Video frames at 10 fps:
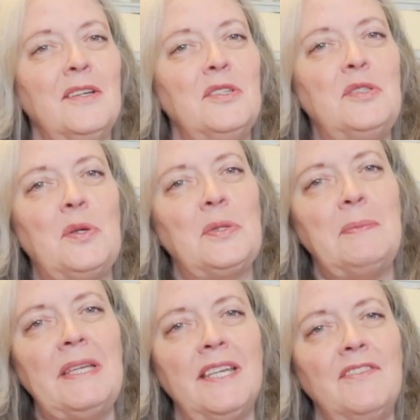So let
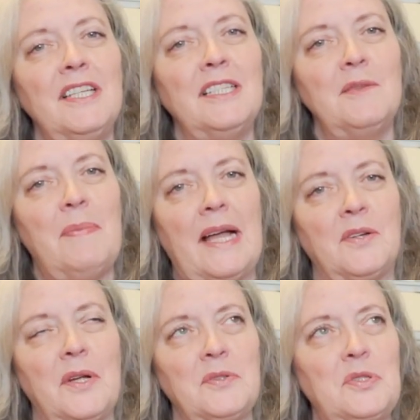me give you a little
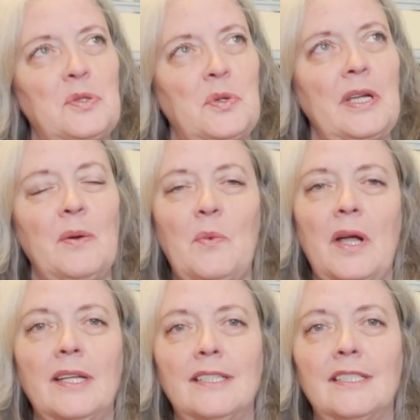background story on why
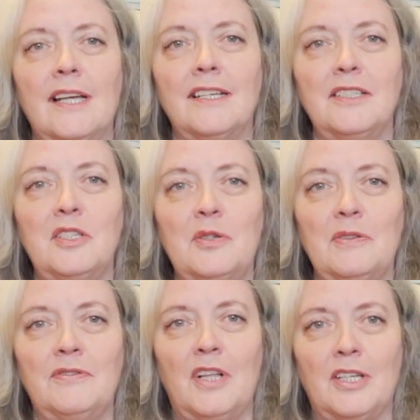I decided to do
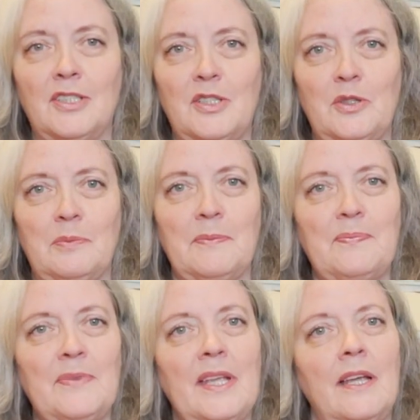a floss tube.
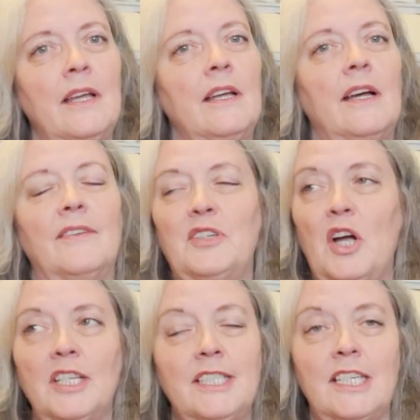I've
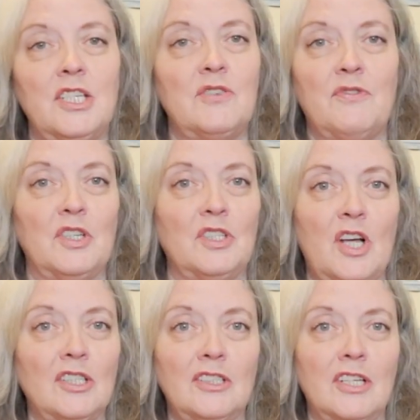cross-stitched for a
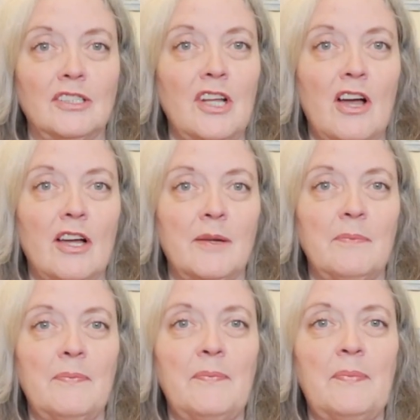long
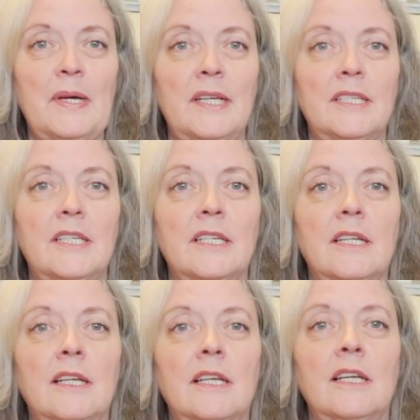time, but
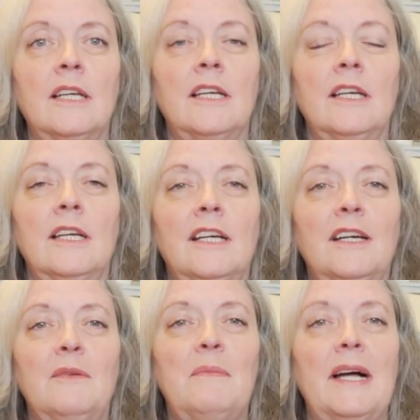
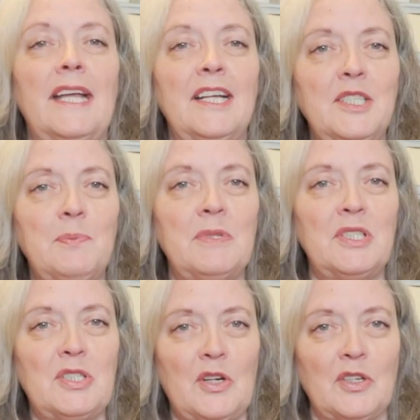my husband
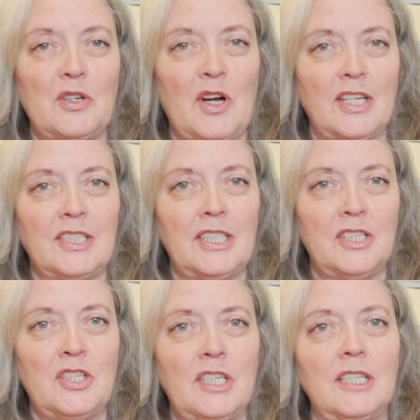started
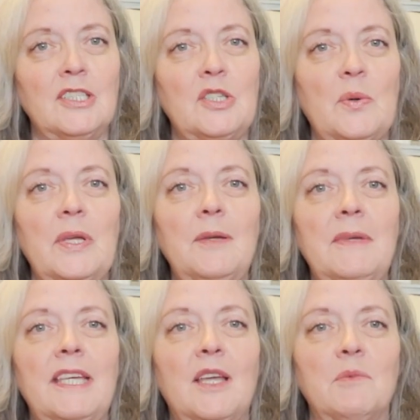cross-stitching and so he
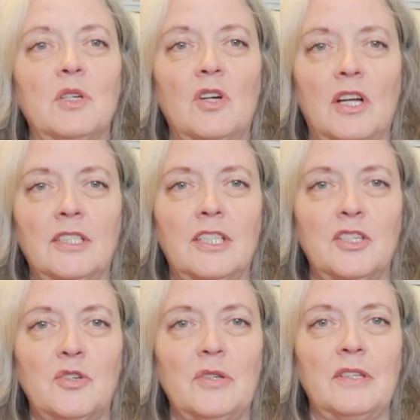became the
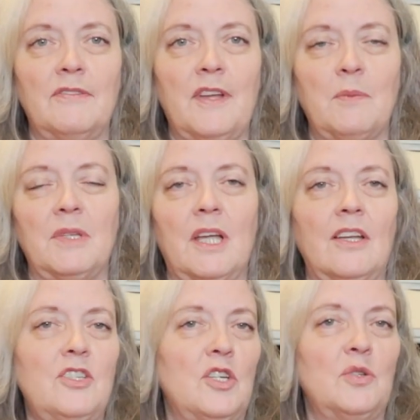cross-stitcher in the family.
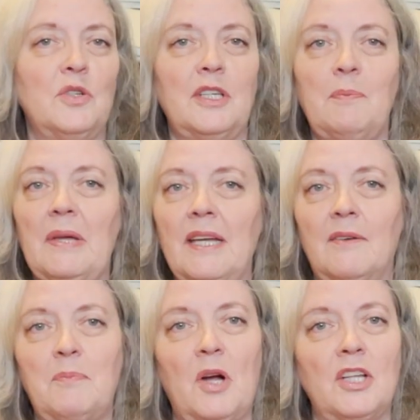I generally
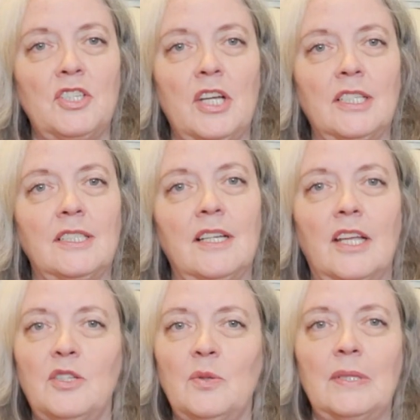pick projects and
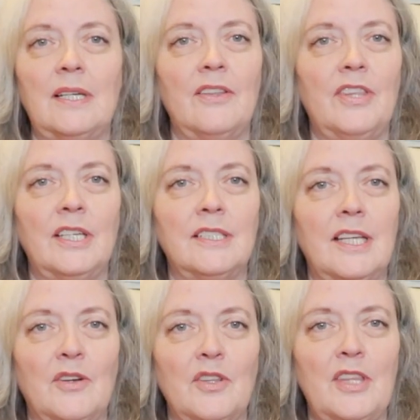I do little things
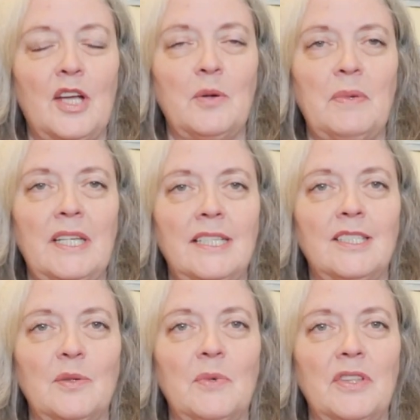here and there, but he's
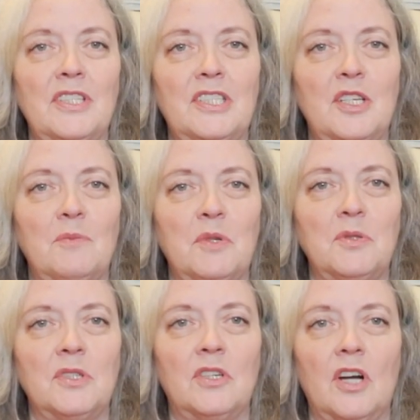the one that's done
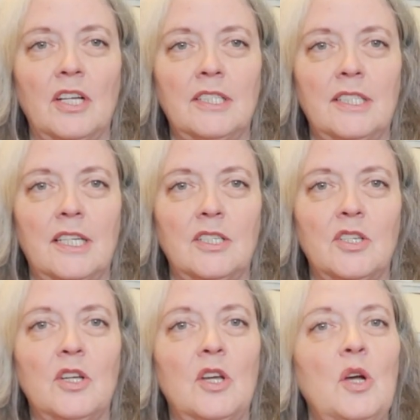most of the
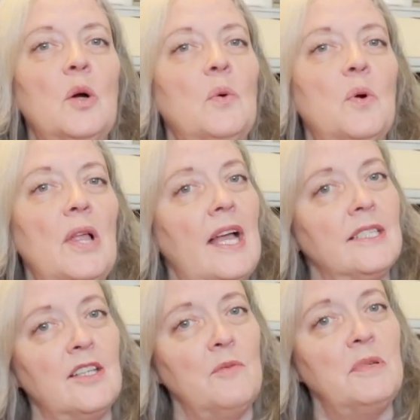cross-stitch. Well,
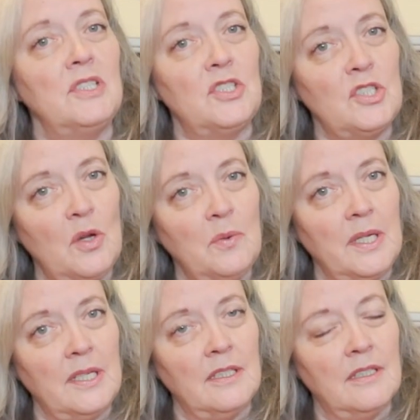as I've been
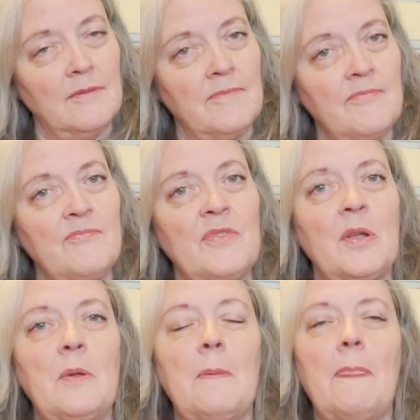sewing,
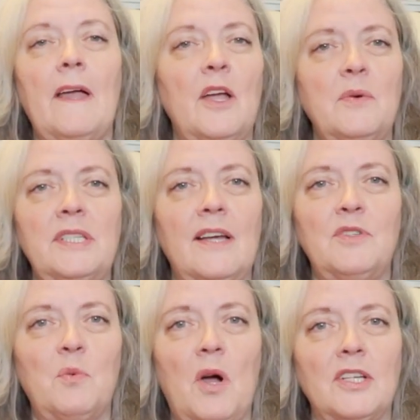I always have
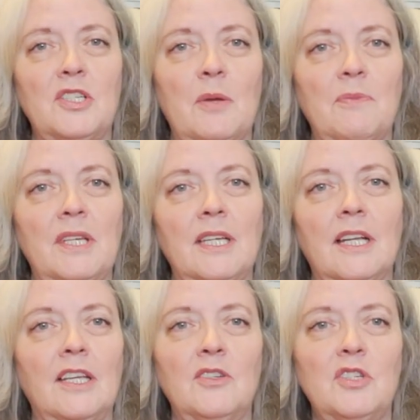to watch something, and
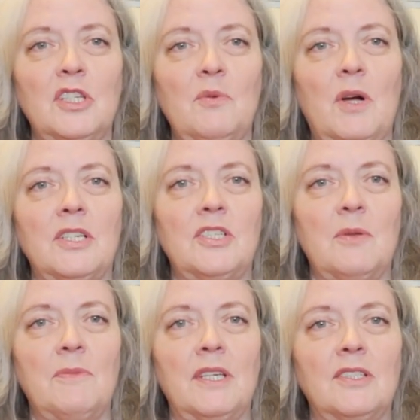I usually watch
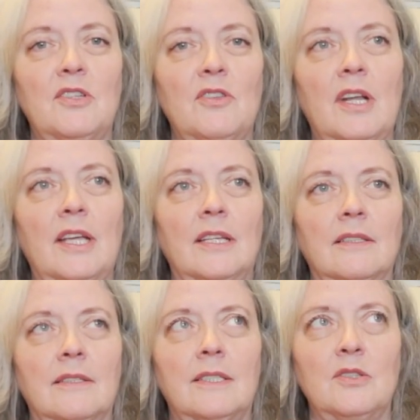something so that I
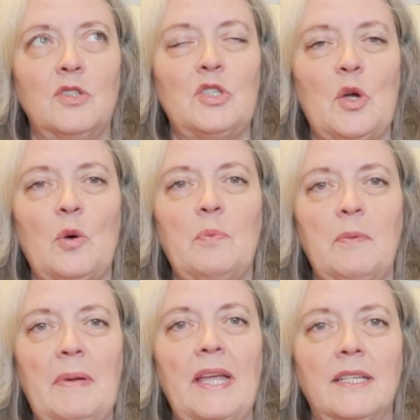can still sew
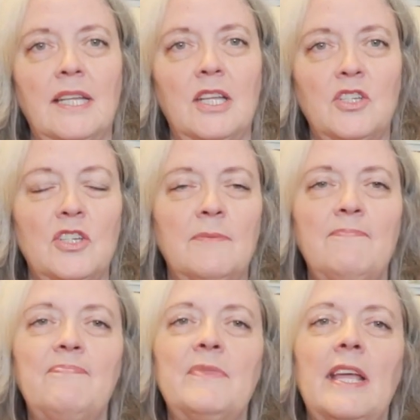but pay attention.
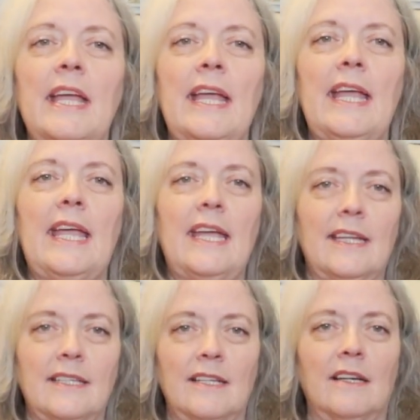
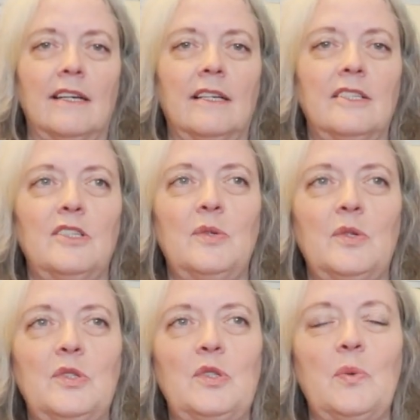And
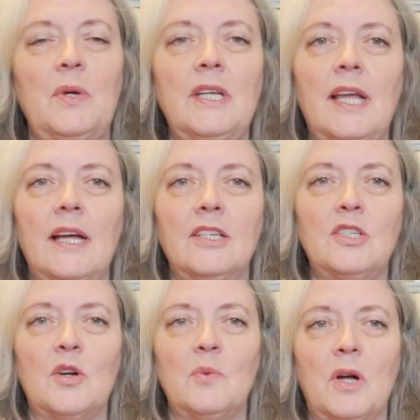so one day I
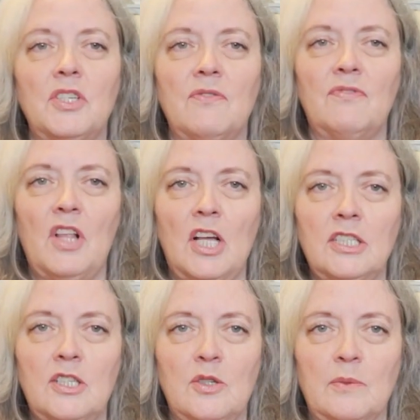started watching
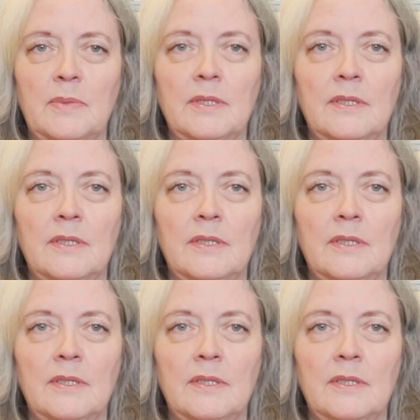Flosstube.